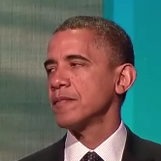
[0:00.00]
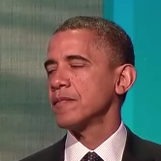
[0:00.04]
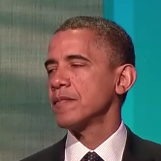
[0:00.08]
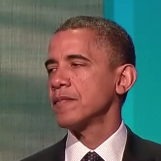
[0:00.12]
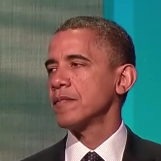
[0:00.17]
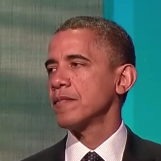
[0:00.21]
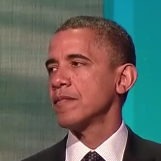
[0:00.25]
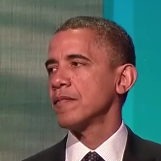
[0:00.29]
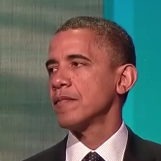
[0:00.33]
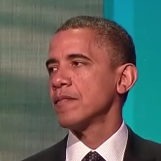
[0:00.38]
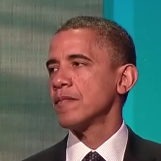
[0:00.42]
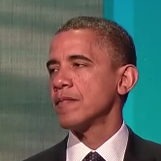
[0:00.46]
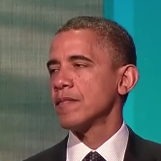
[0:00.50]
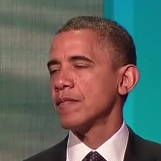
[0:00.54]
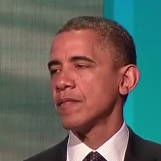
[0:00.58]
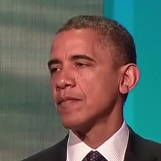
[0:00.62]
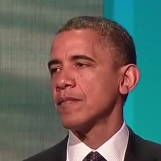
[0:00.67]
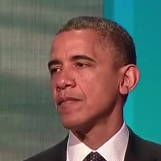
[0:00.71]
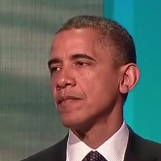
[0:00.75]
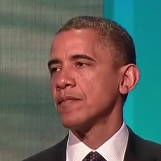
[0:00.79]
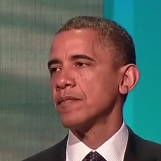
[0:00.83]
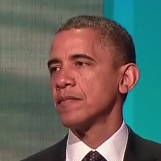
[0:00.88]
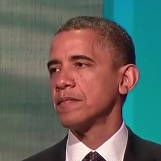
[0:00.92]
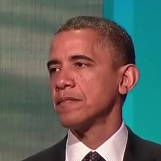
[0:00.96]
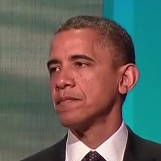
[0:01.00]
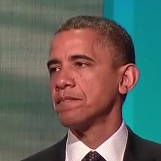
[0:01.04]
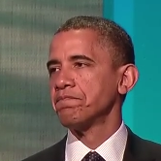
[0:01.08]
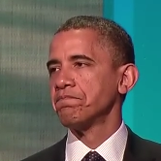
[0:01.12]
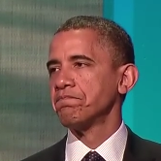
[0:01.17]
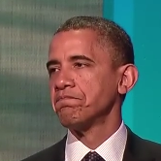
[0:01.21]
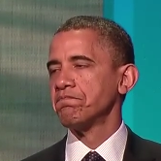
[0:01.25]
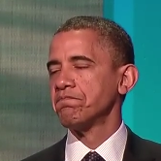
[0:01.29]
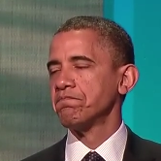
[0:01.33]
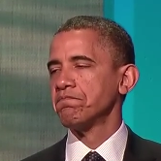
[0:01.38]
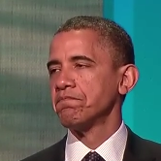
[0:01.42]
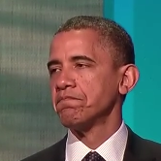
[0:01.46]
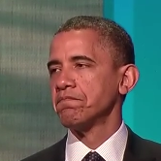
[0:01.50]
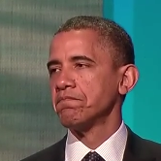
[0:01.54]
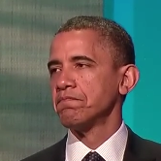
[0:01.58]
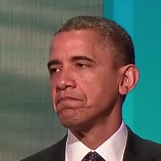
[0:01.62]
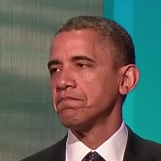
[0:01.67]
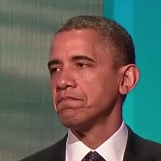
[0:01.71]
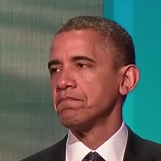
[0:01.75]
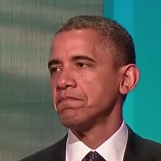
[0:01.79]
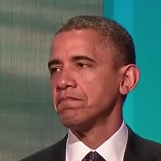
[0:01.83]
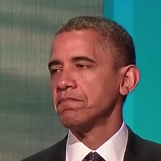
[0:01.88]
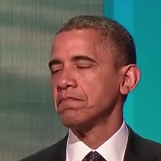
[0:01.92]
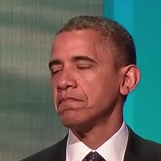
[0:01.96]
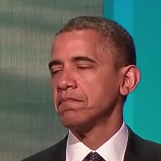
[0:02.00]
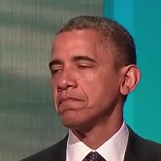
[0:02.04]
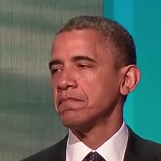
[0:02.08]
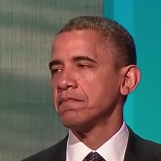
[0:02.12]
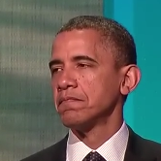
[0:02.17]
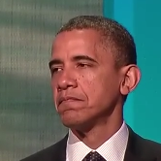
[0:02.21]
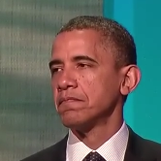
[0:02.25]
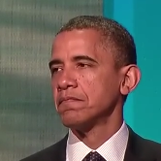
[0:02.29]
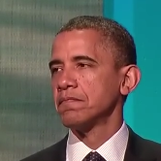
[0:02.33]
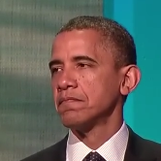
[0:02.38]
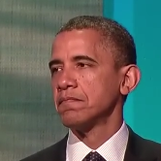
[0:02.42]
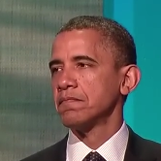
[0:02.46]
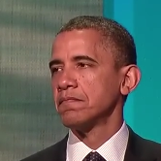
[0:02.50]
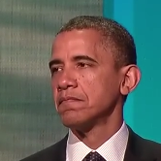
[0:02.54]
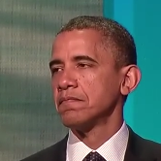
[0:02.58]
Nothing is said.